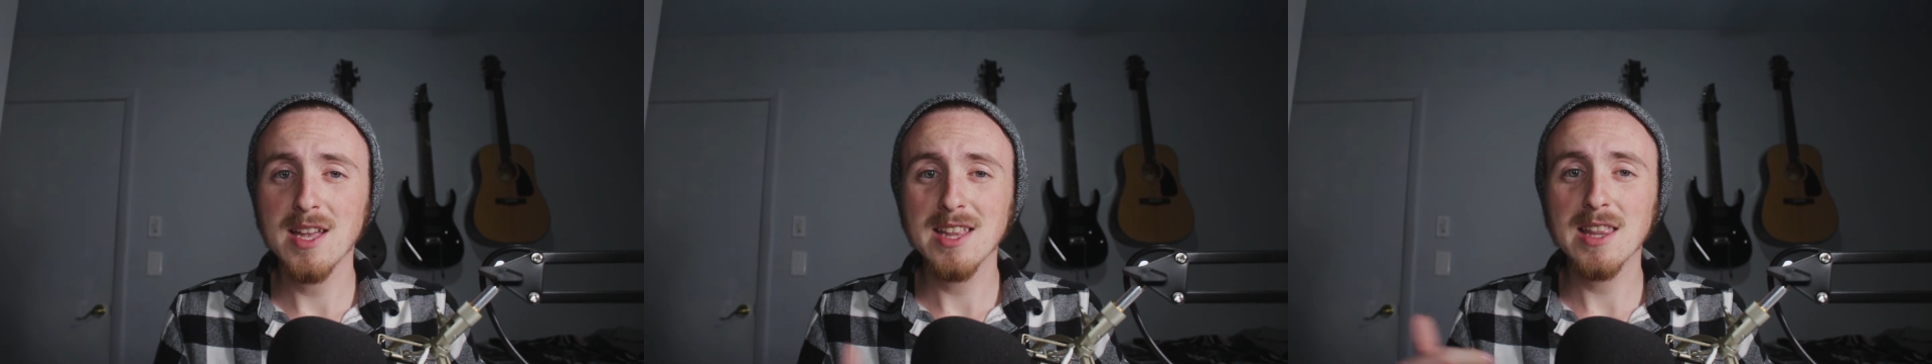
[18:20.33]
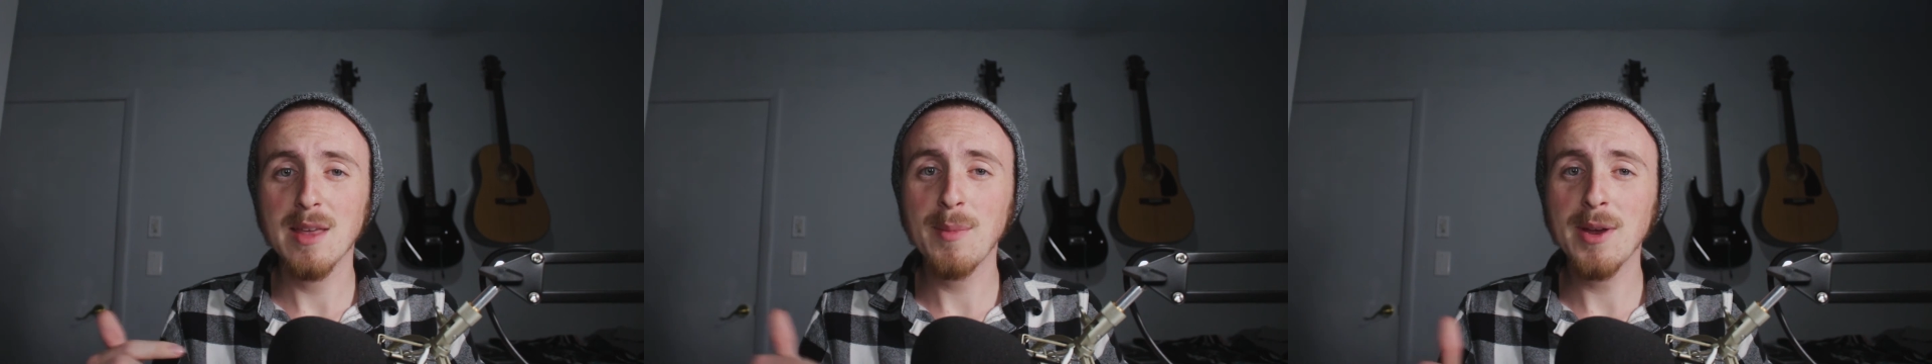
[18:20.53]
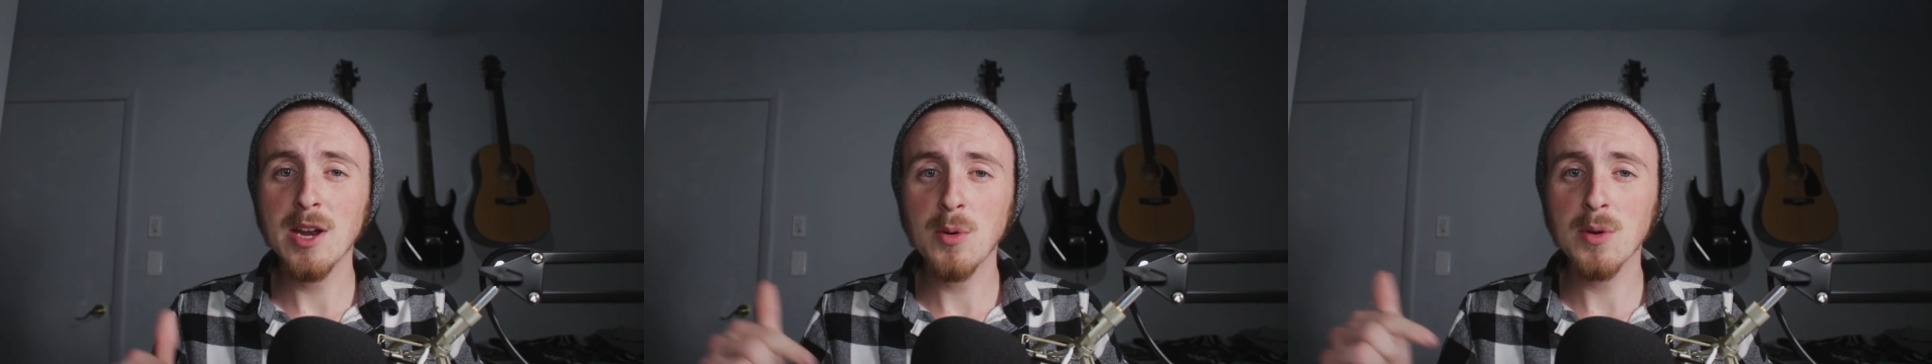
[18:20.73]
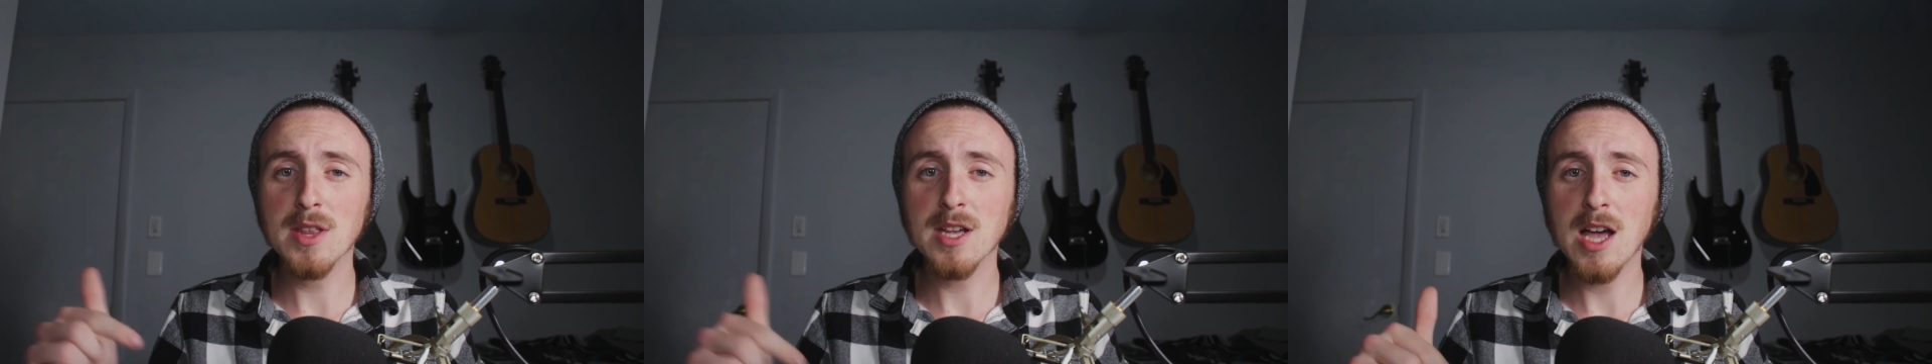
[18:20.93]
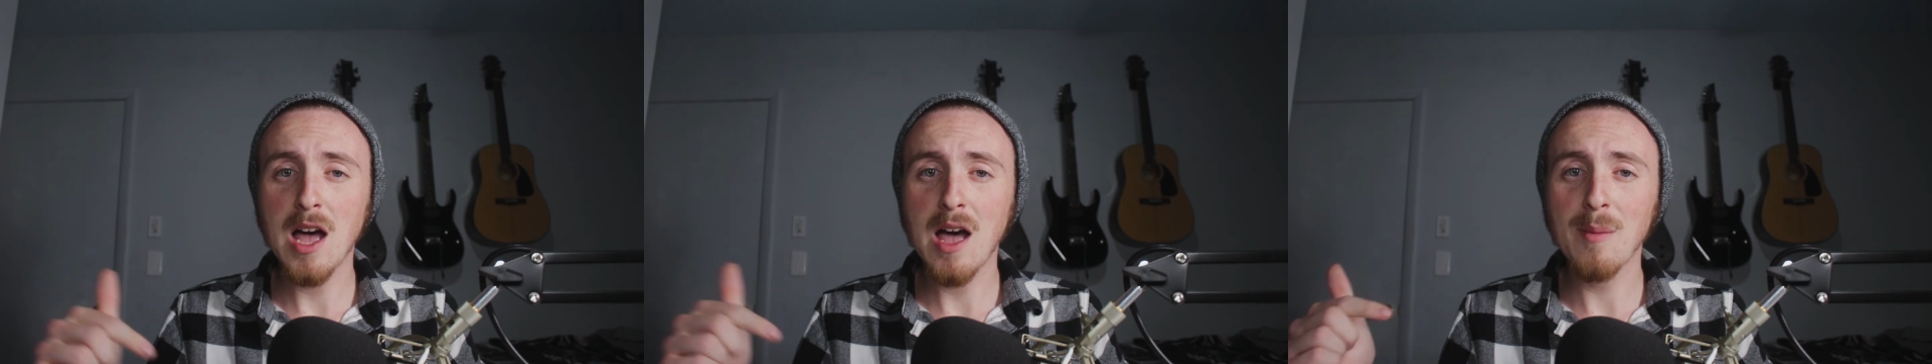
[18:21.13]
Let me know in the
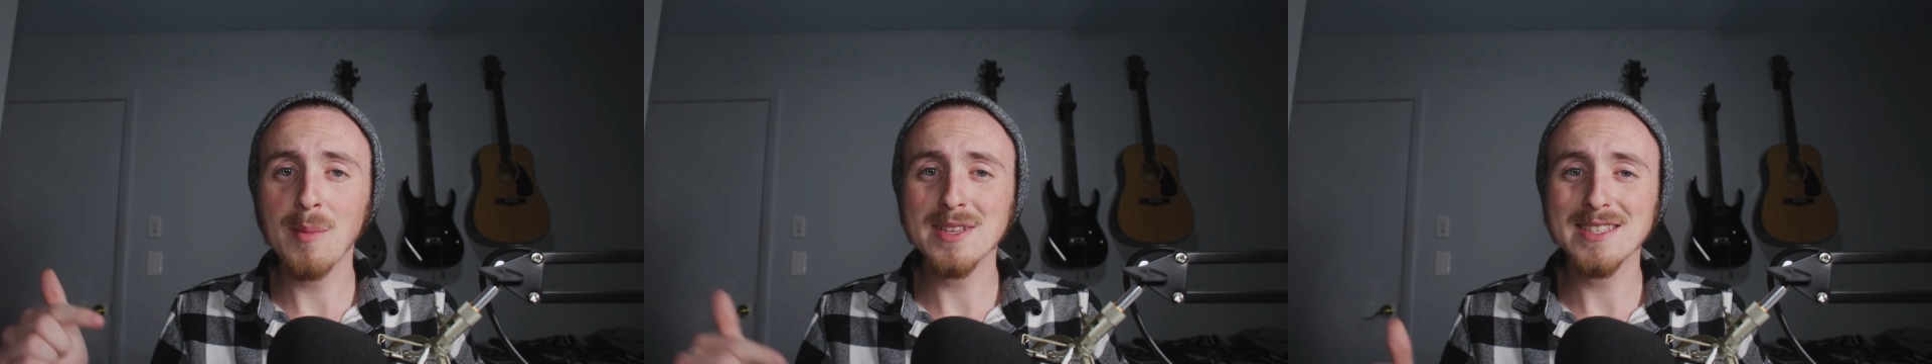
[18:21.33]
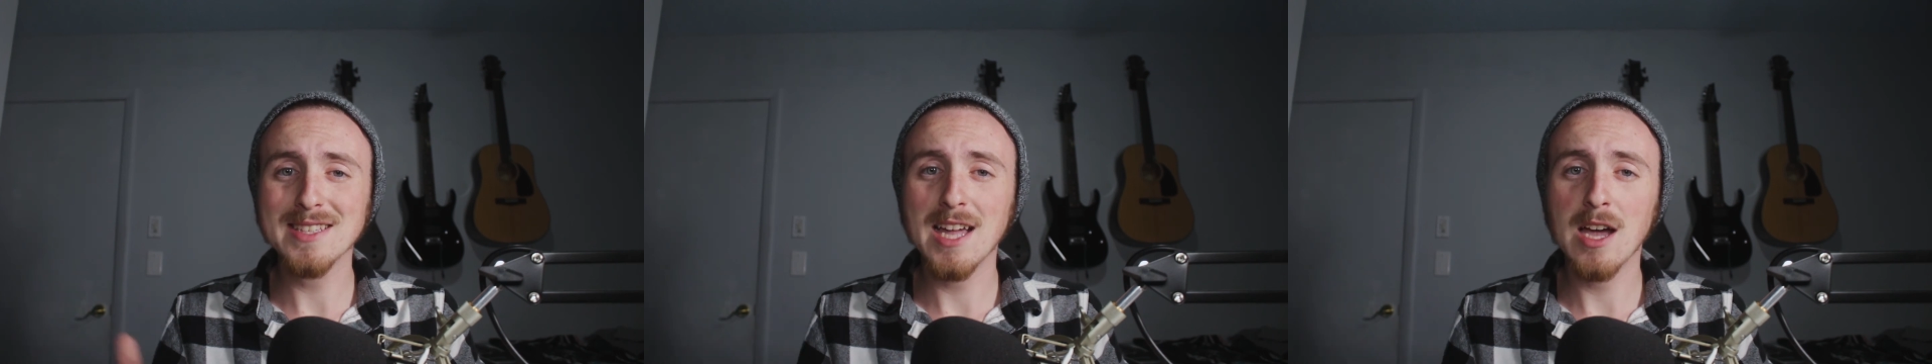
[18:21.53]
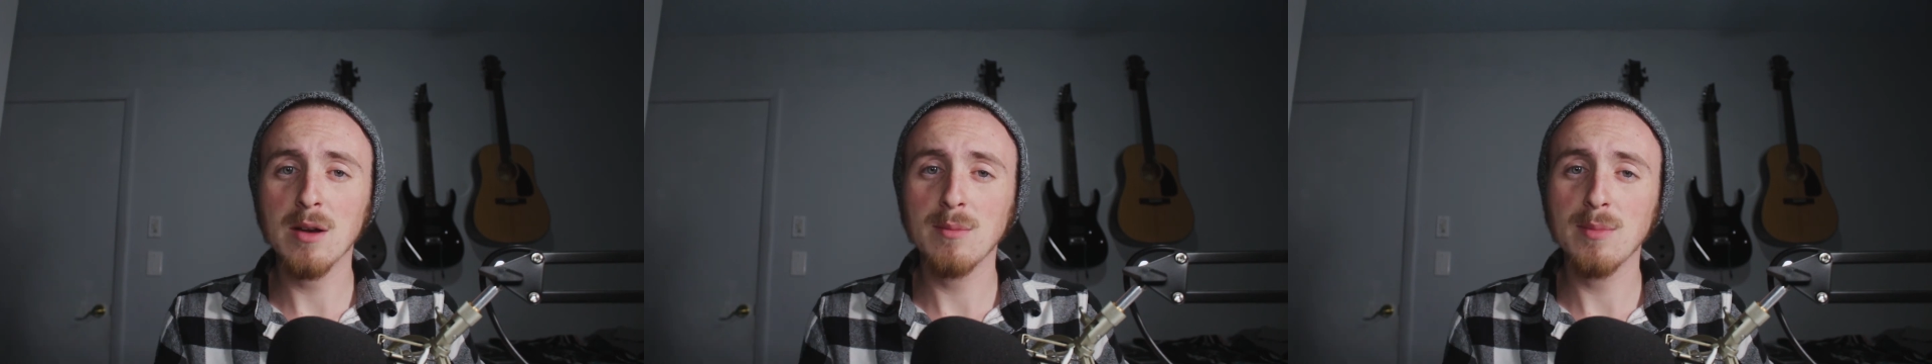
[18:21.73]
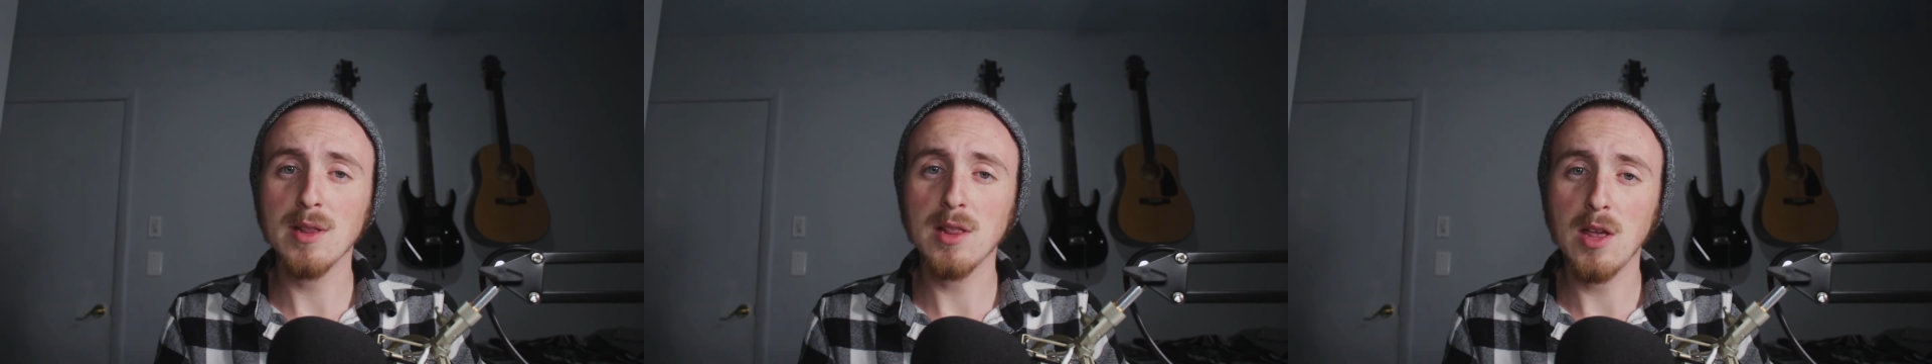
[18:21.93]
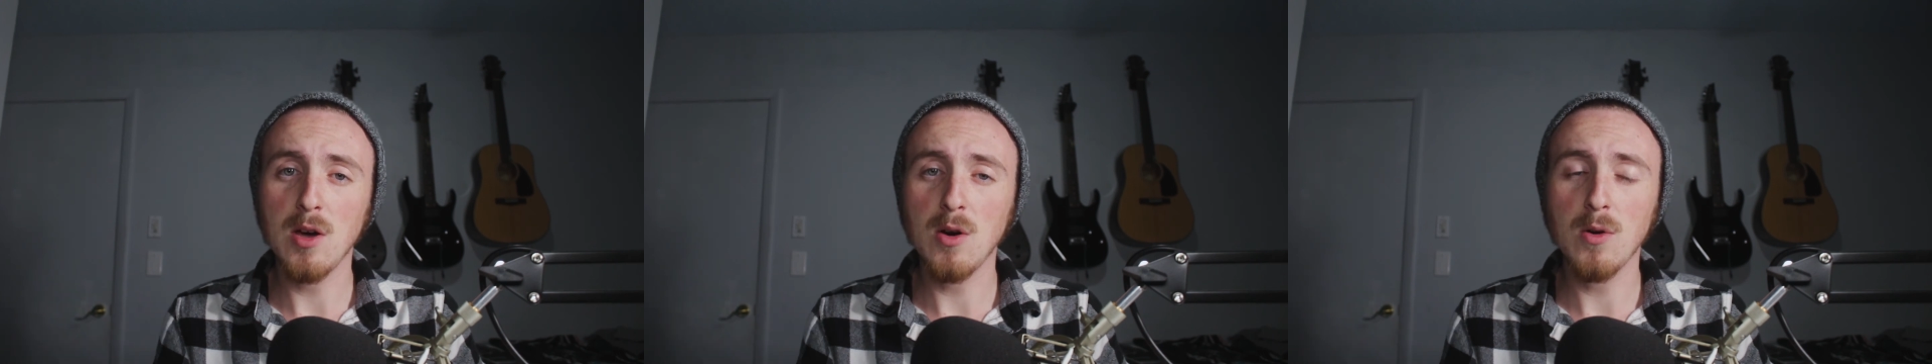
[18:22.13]
comments down
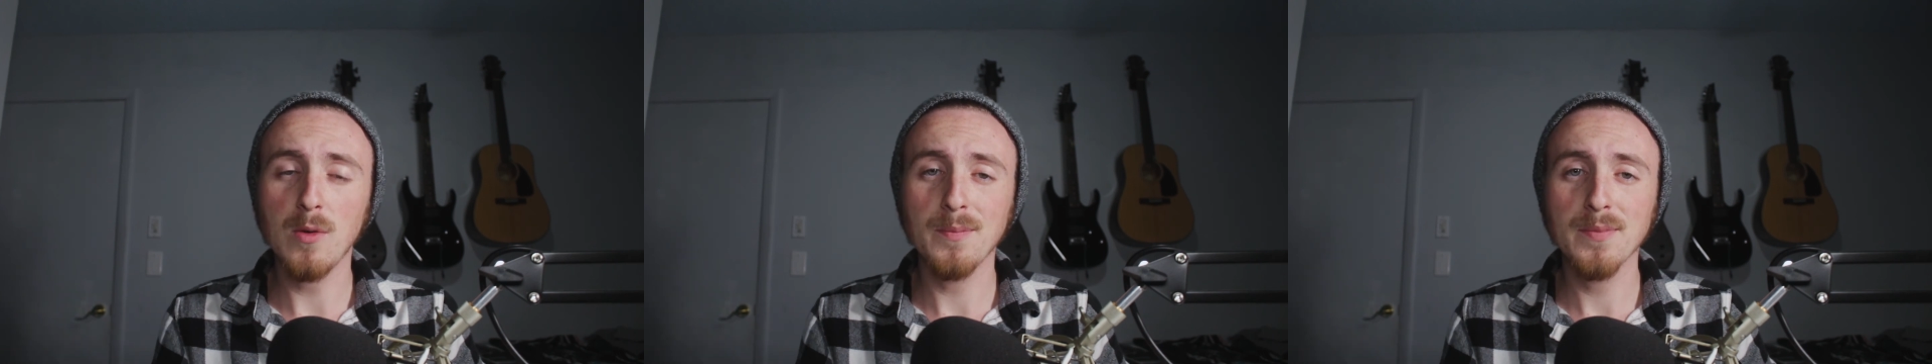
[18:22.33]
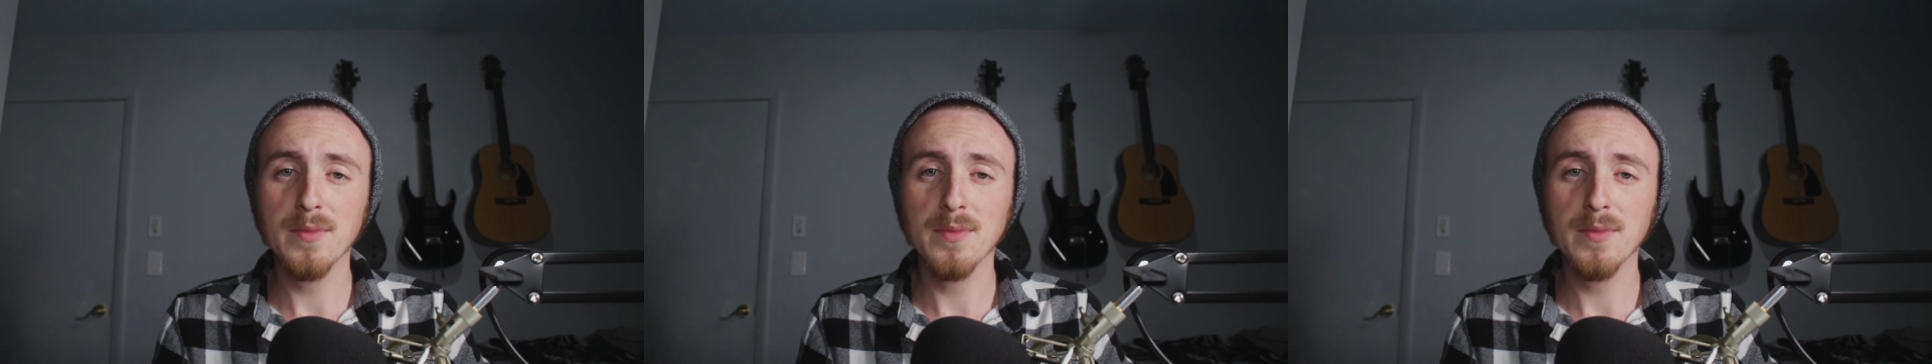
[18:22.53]
below.